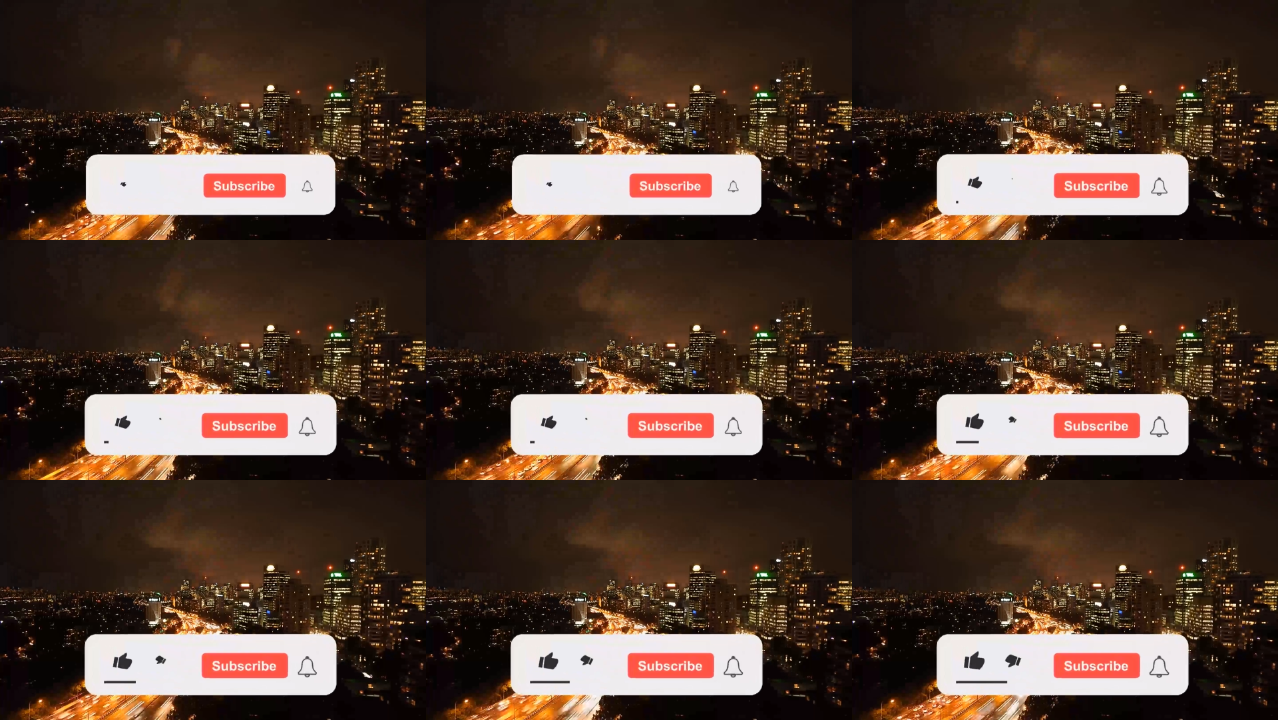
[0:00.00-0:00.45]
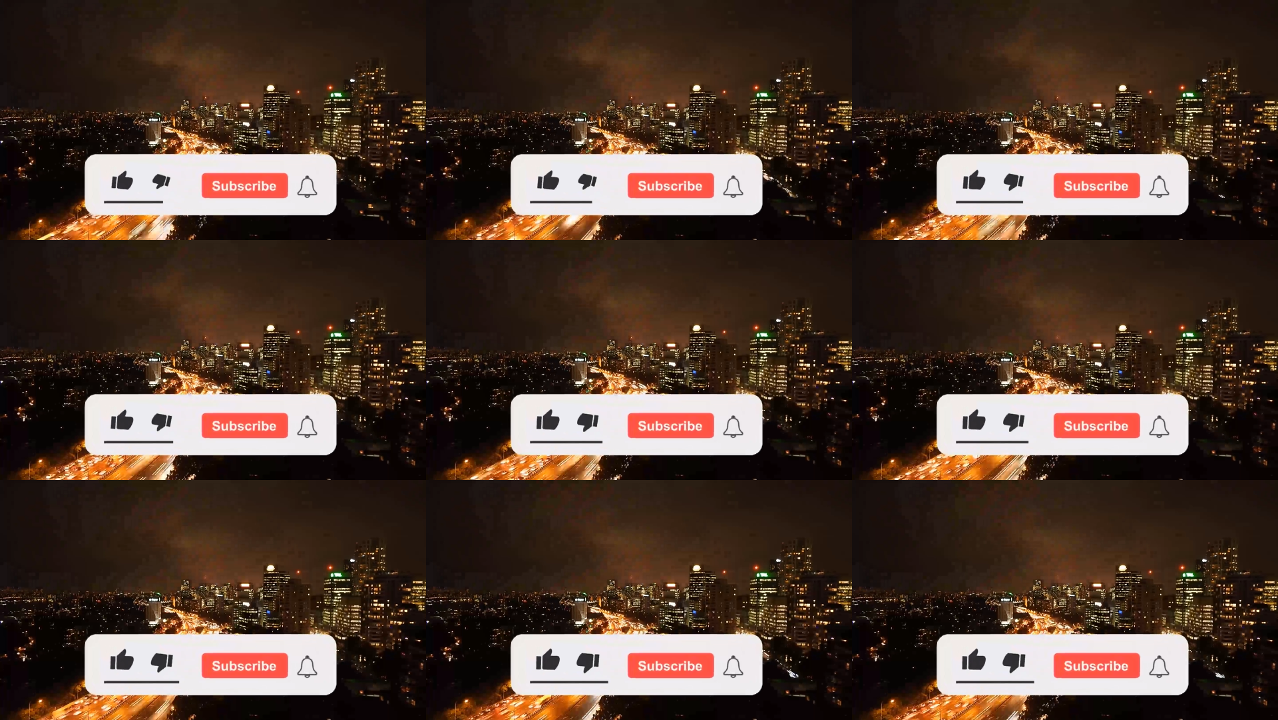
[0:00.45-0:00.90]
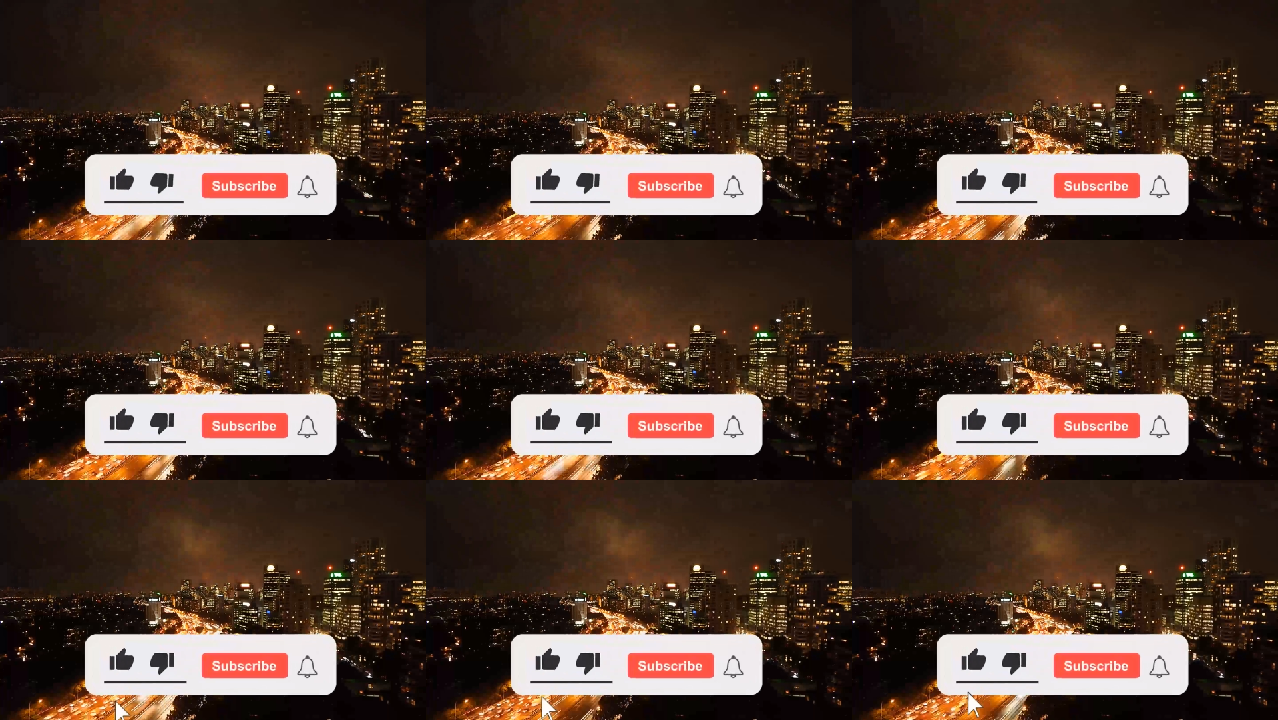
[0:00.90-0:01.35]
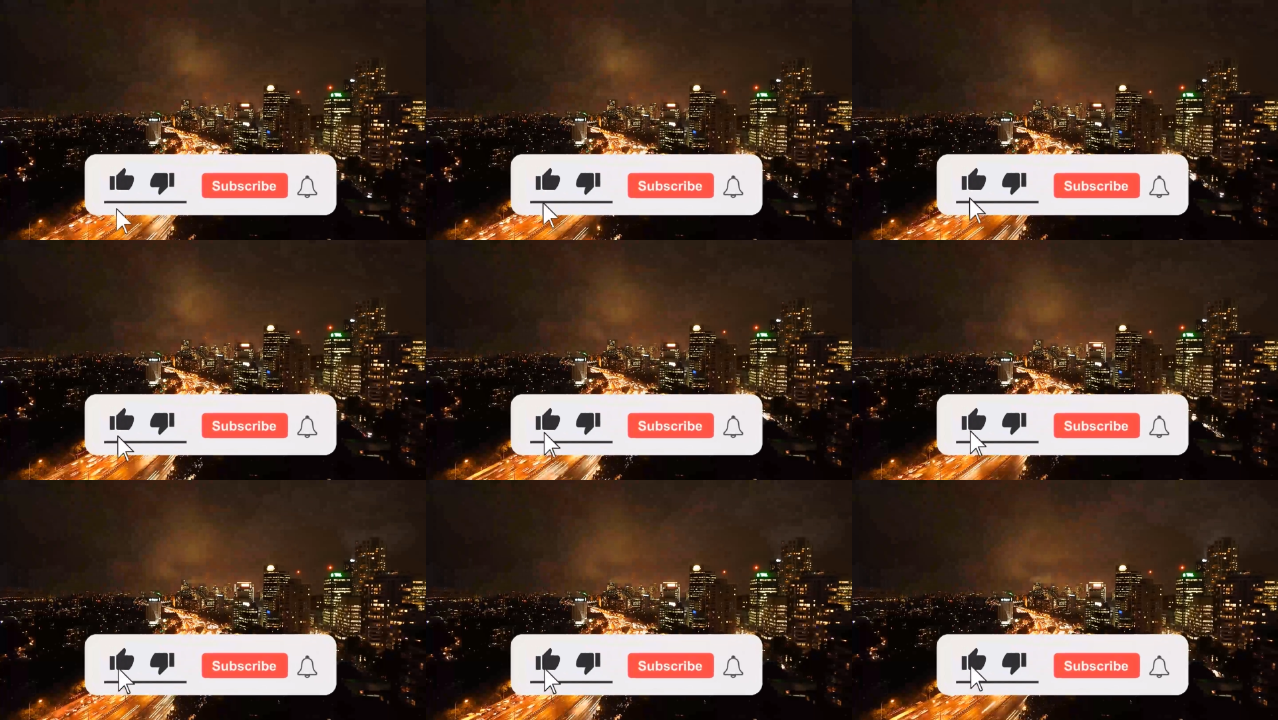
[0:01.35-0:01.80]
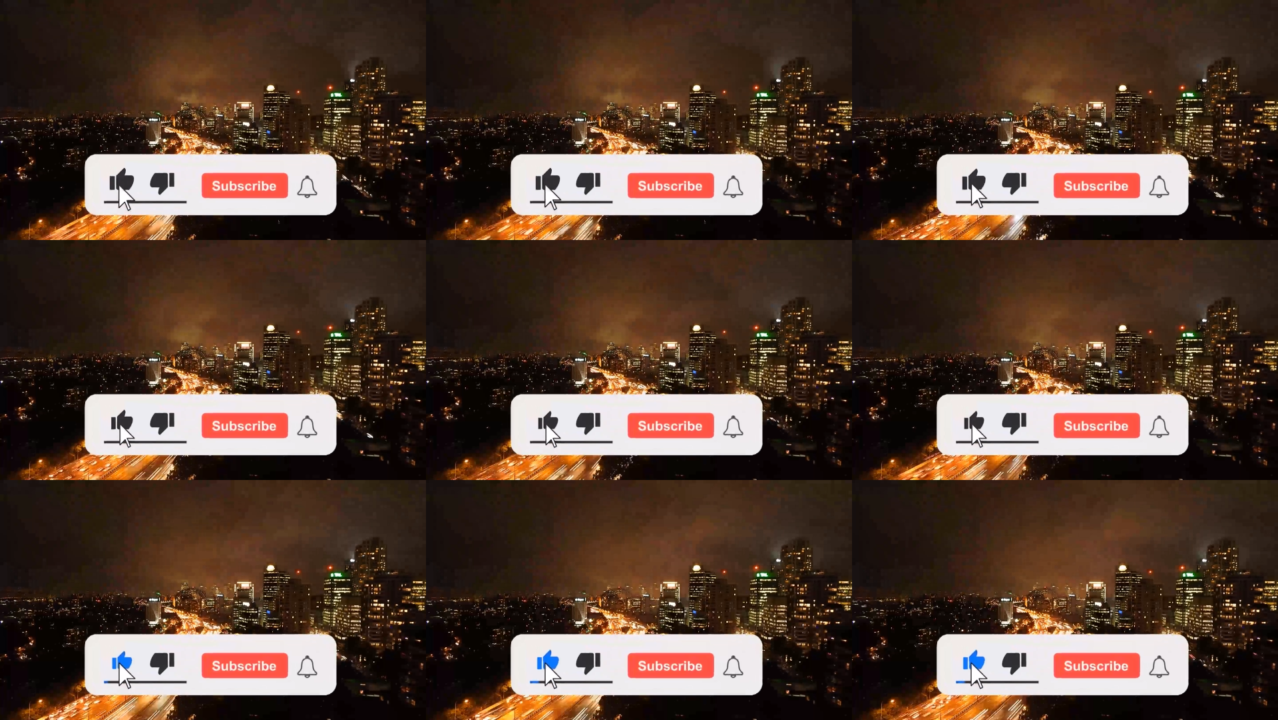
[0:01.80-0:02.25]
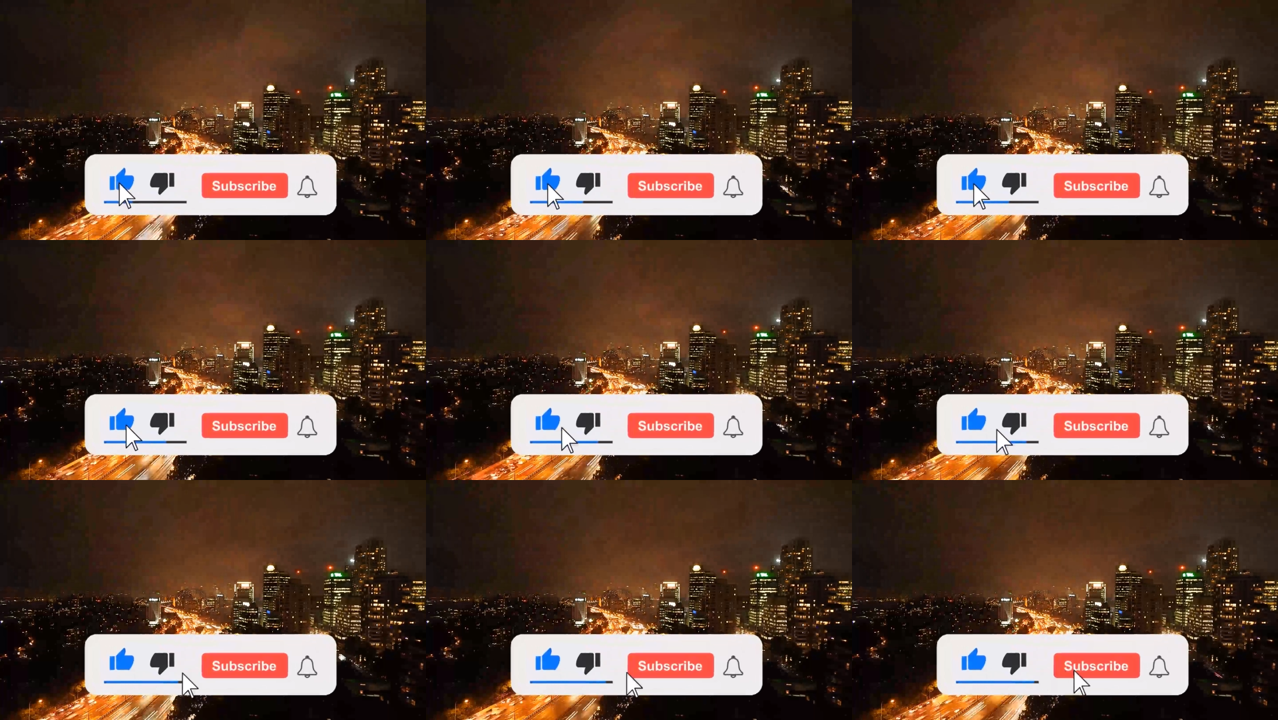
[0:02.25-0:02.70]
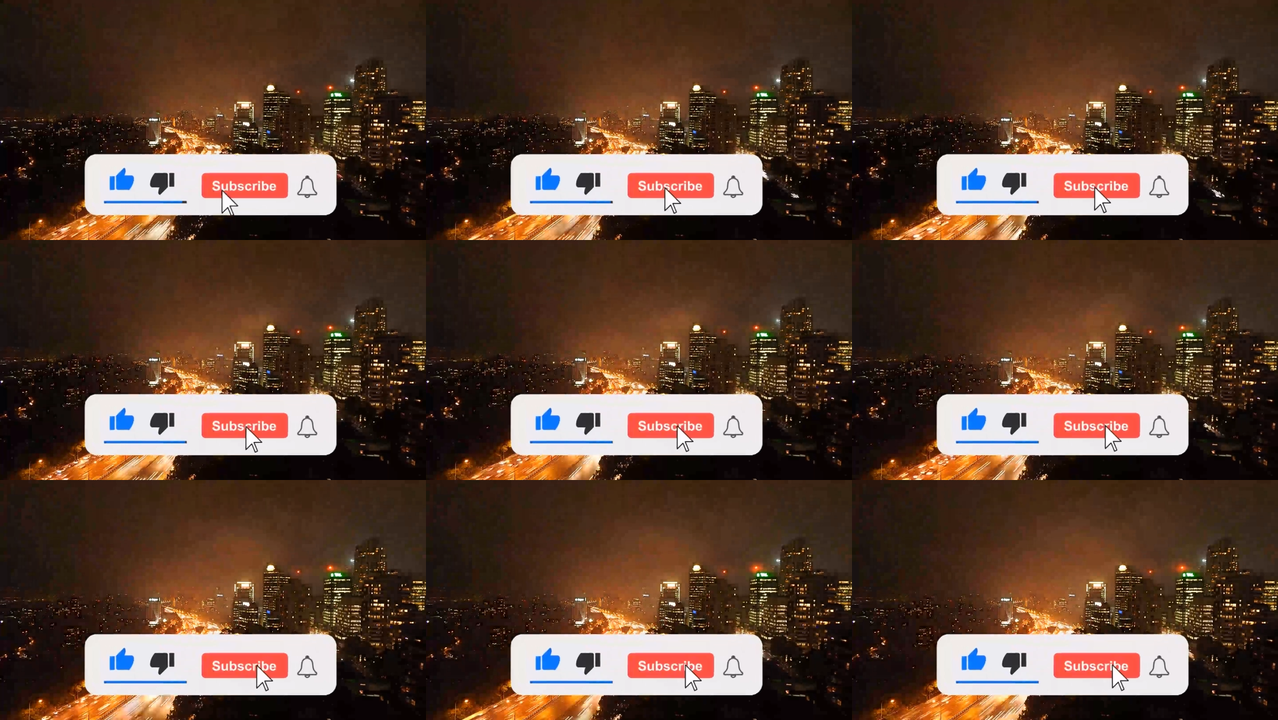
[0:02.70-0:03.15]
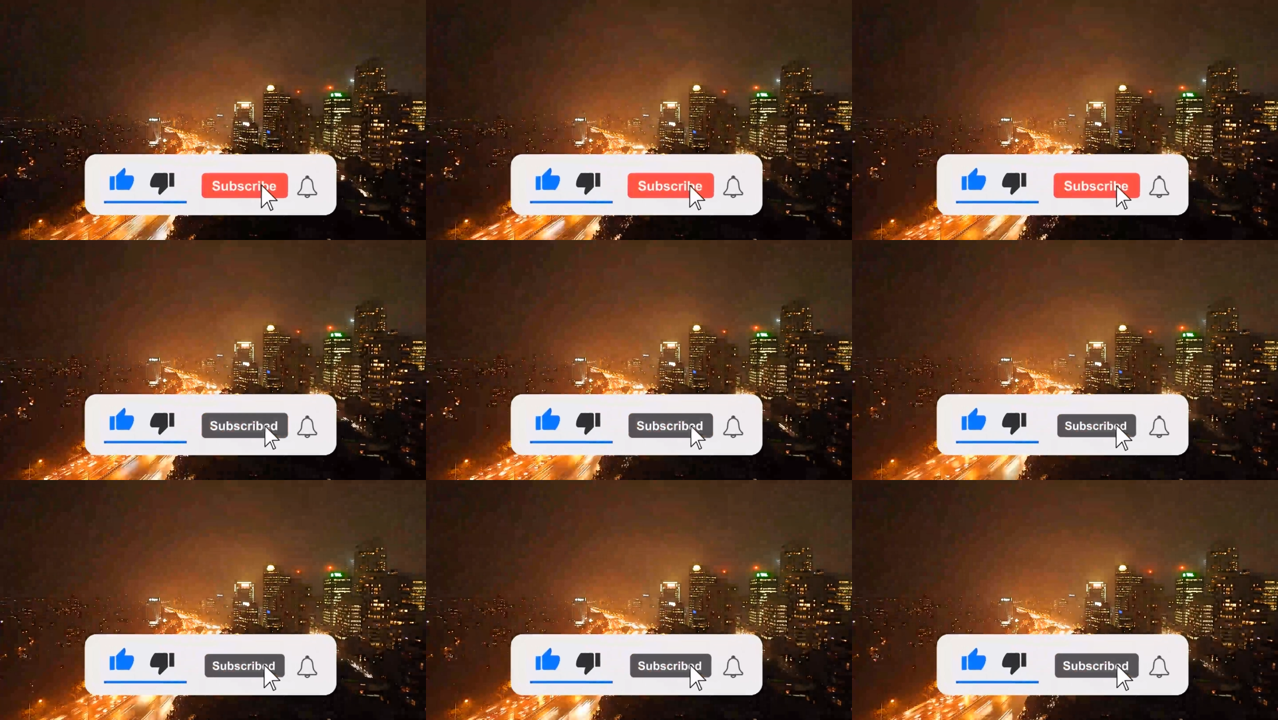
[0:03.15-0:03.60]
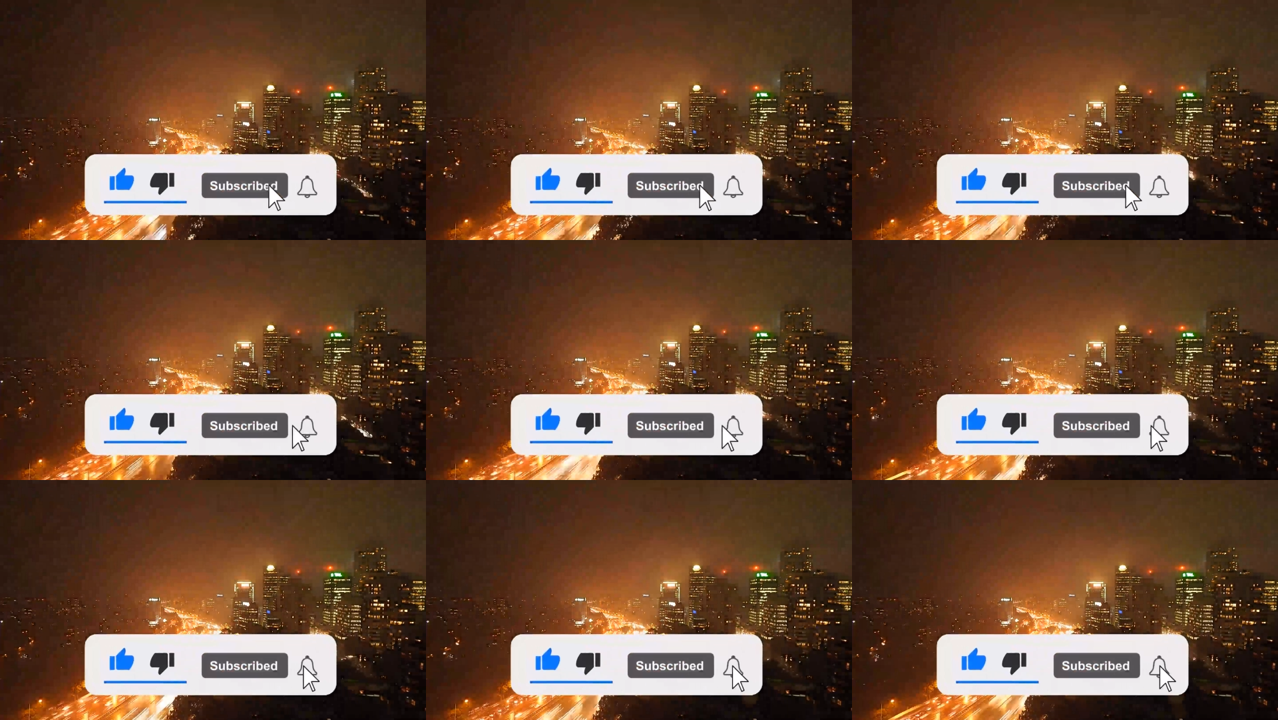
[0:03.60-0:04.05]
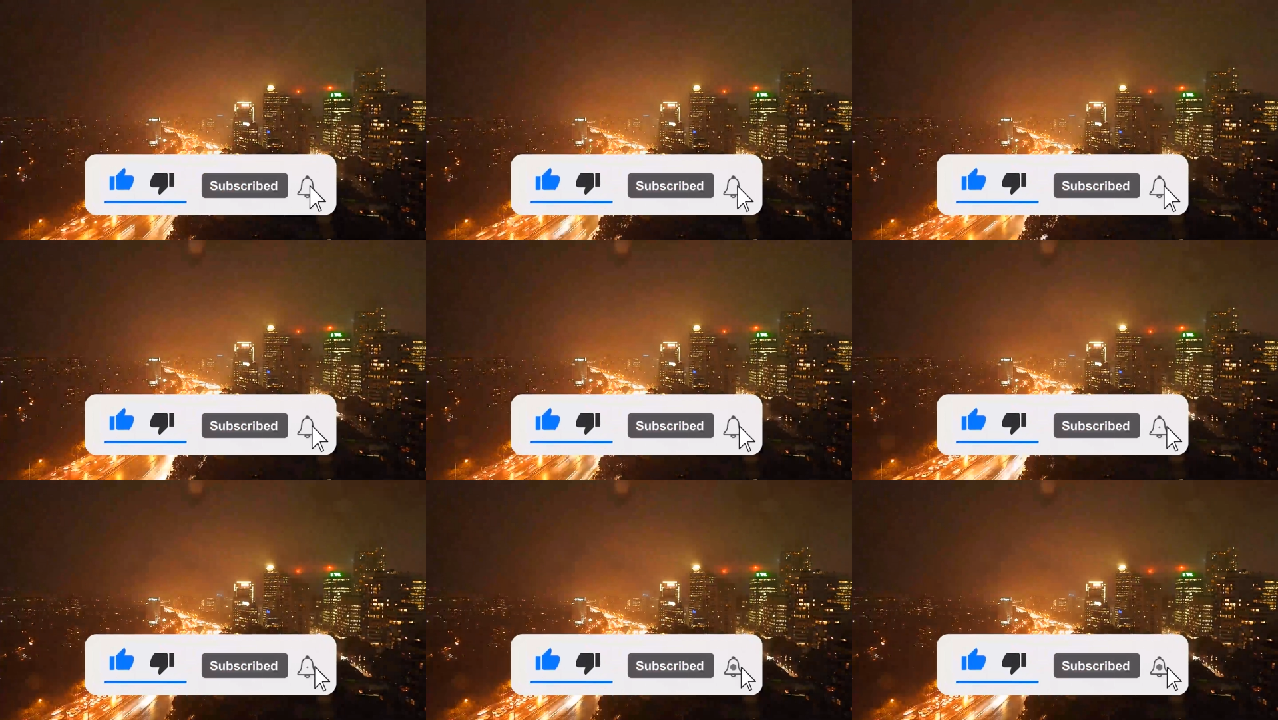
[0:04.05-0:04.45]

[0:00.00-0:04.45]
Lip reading: No face is visible, so there are no lips to read.